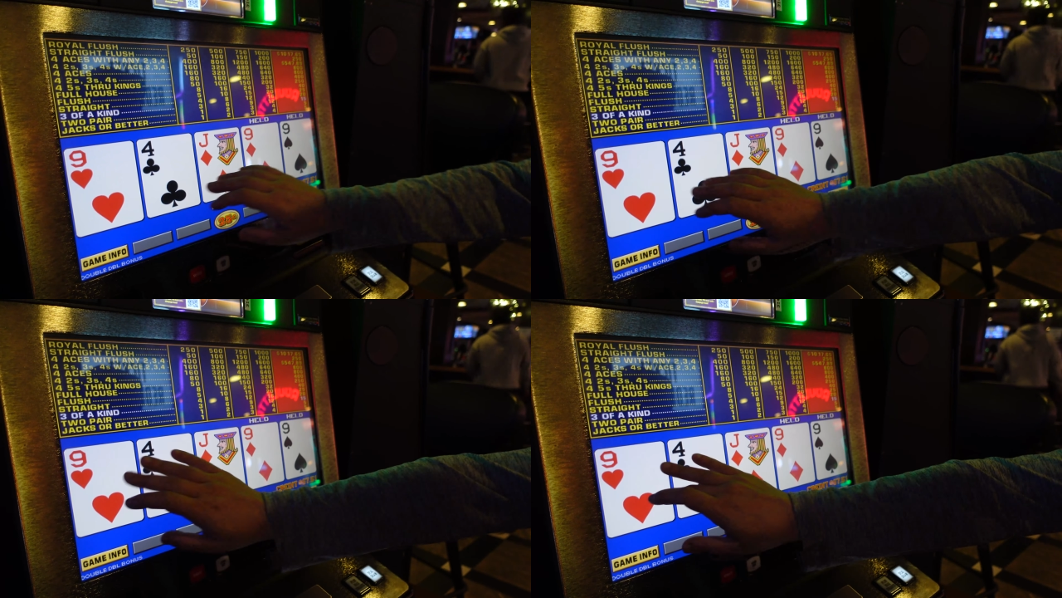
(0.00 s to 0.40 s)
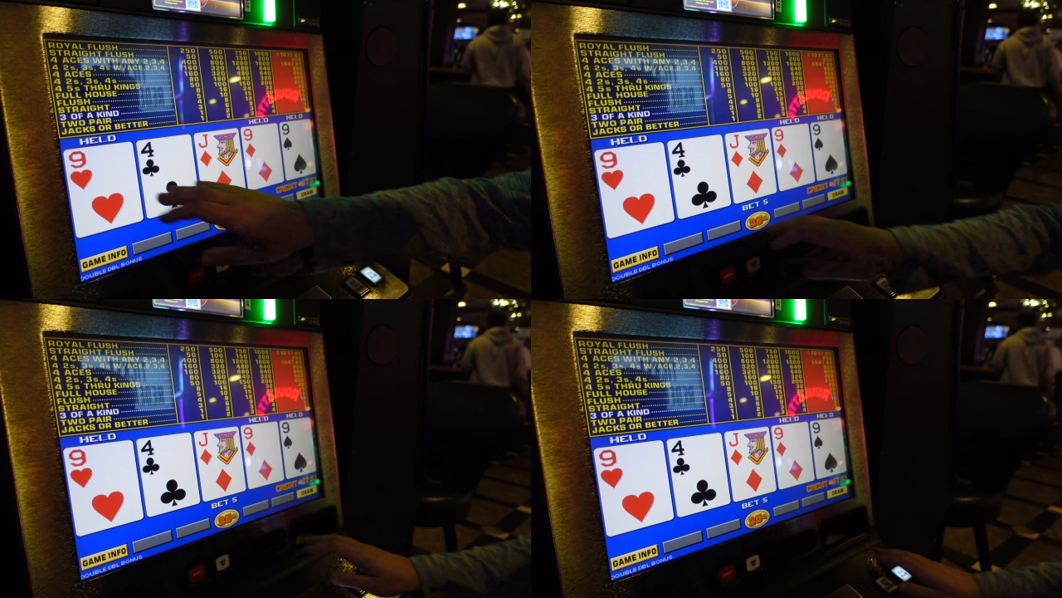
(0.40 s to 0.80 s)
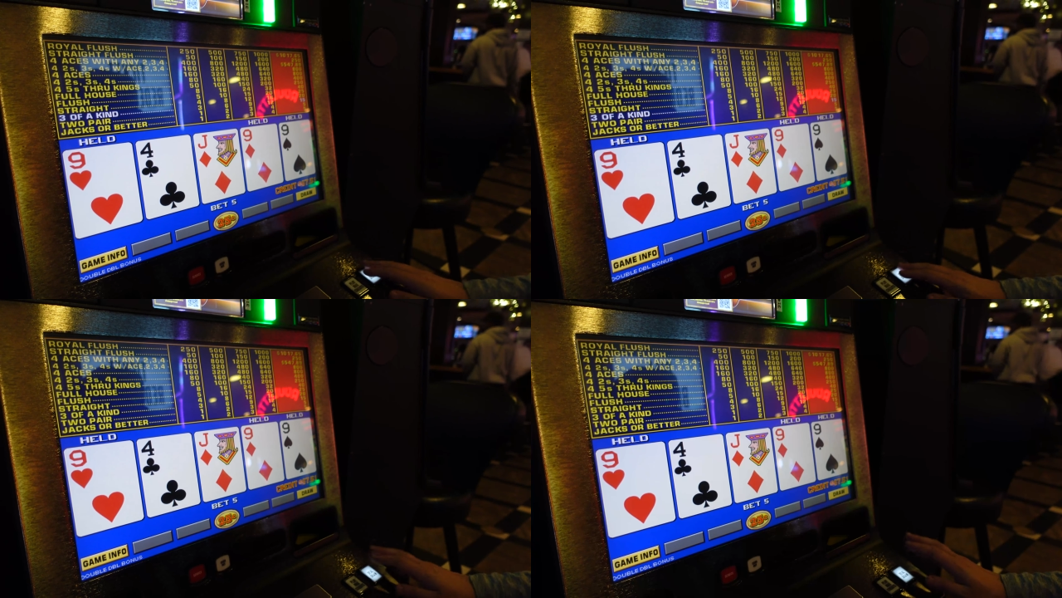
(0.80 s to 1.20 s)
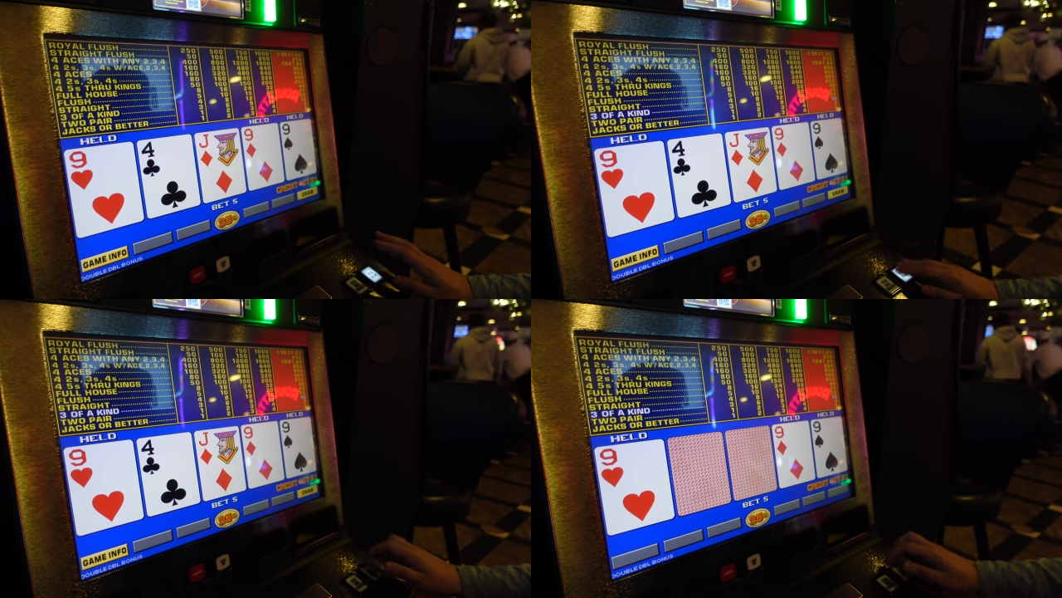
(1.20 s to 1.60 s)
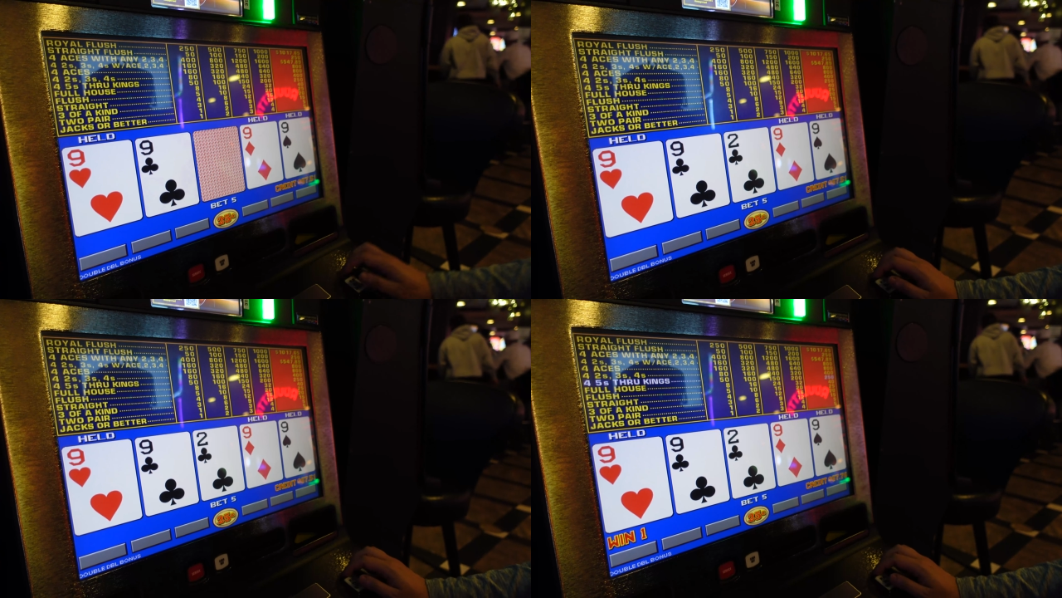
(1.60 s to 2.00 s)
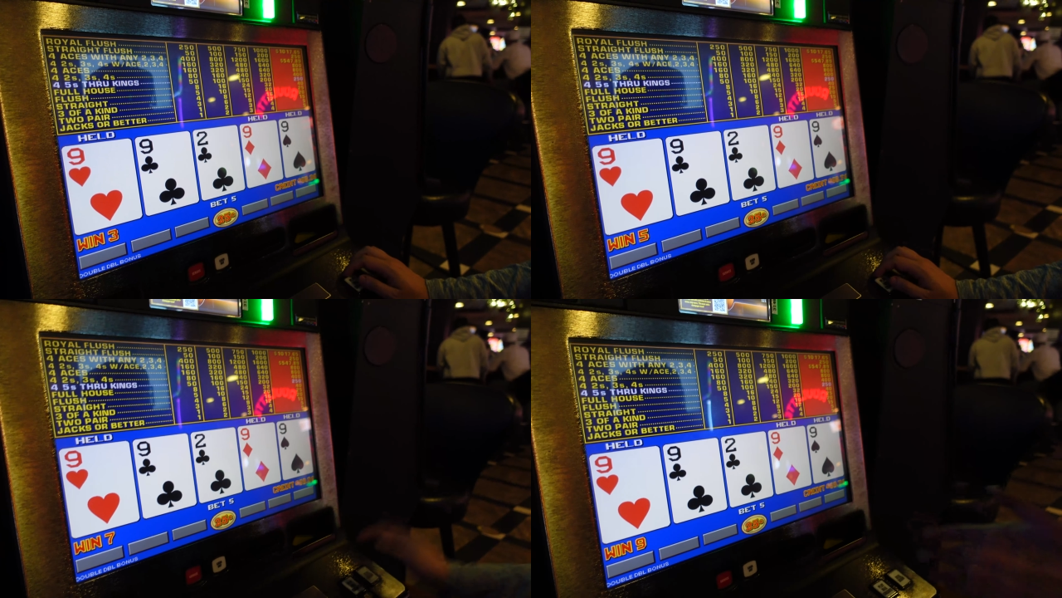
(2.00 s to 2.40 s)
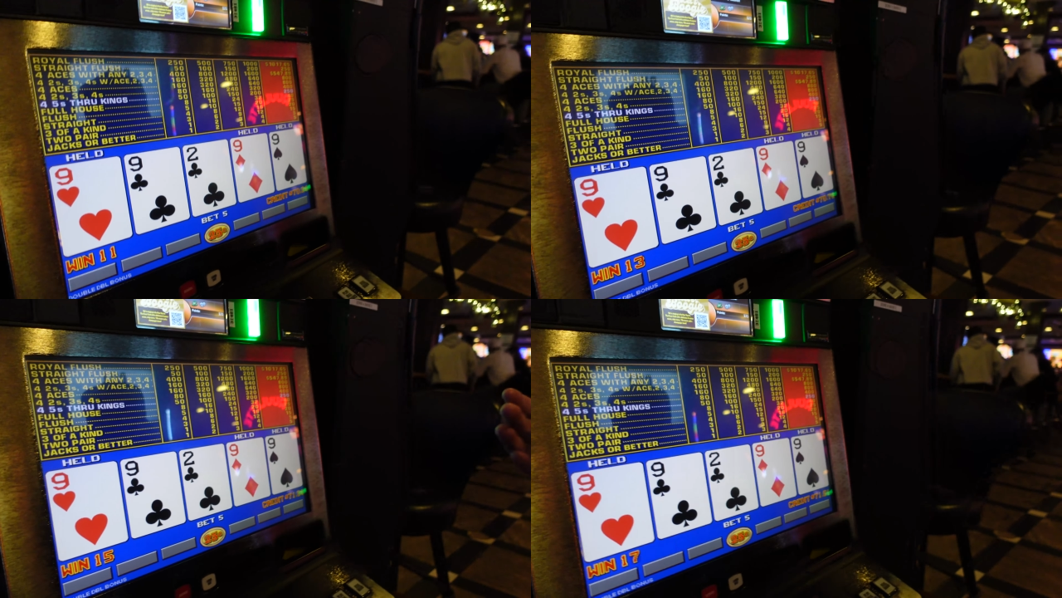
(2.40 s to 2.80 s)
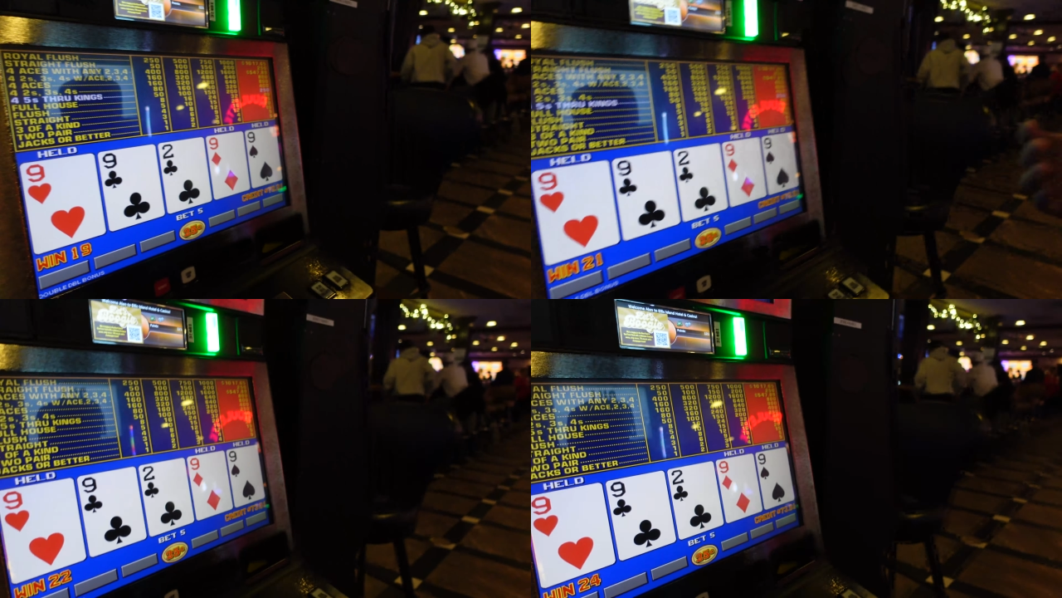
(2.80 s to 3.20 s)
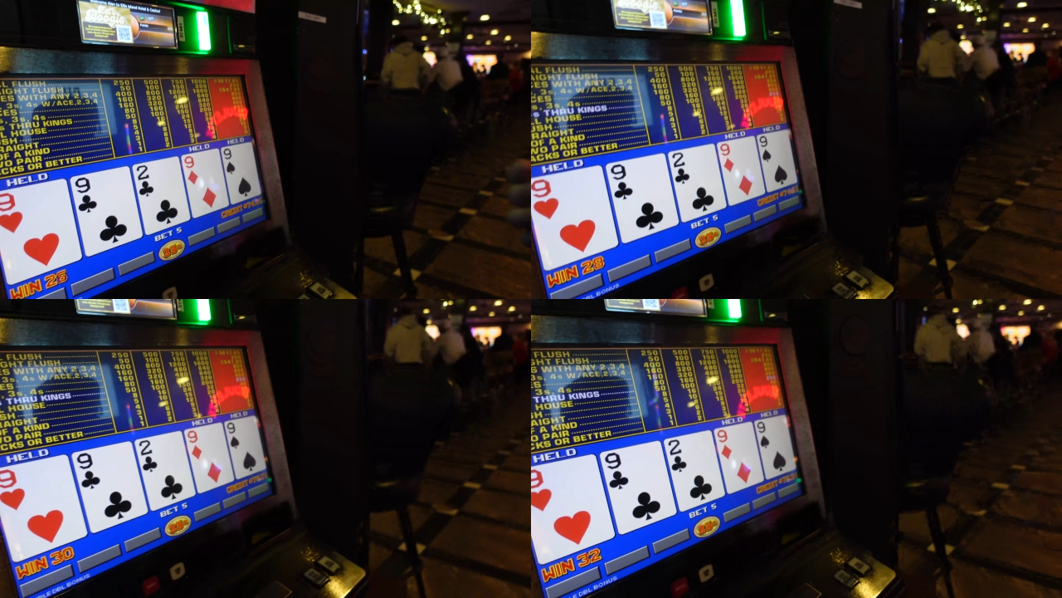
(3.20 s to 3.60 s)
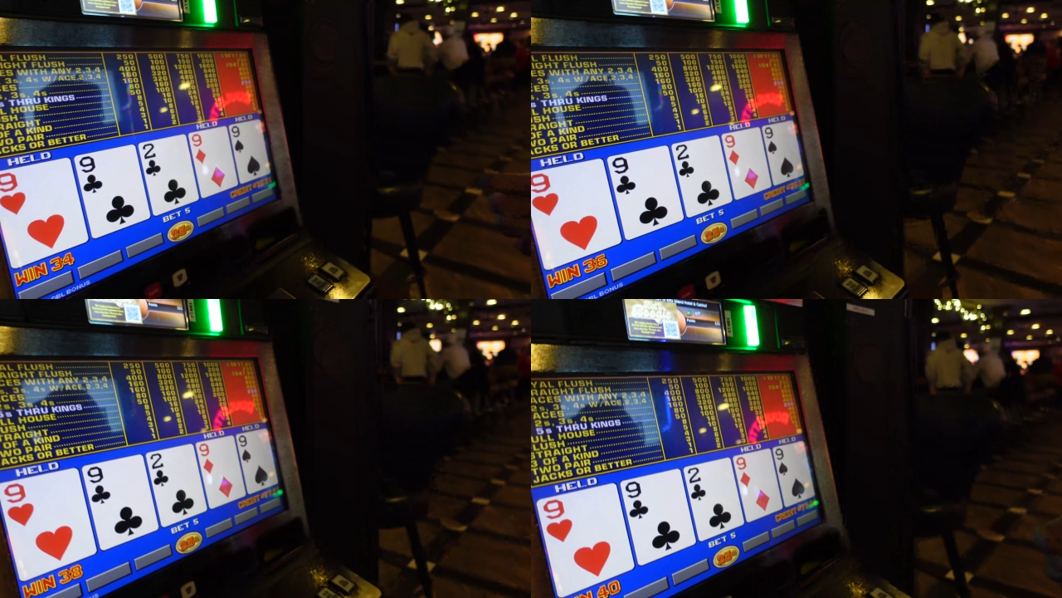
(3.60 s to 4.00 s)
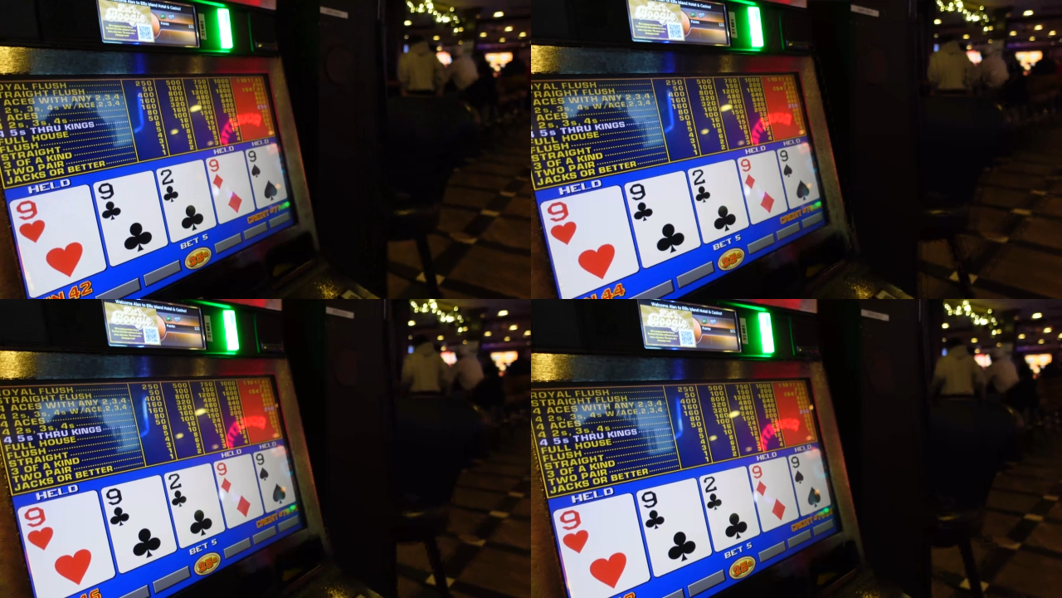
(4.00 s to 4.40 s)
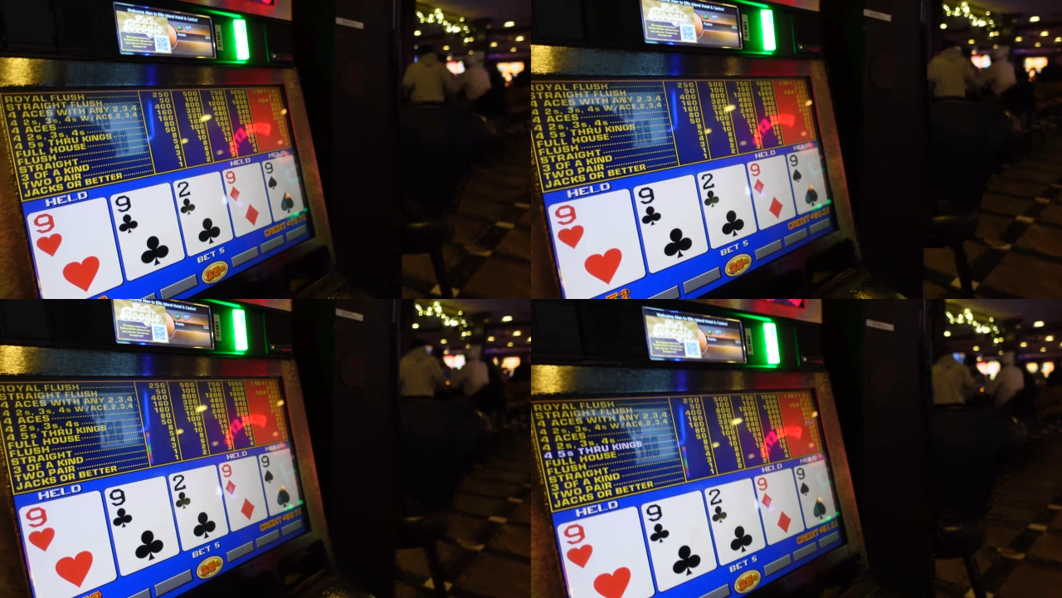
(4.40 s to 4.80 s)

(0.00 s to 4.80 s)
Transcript: Nobody's mouth can be seen.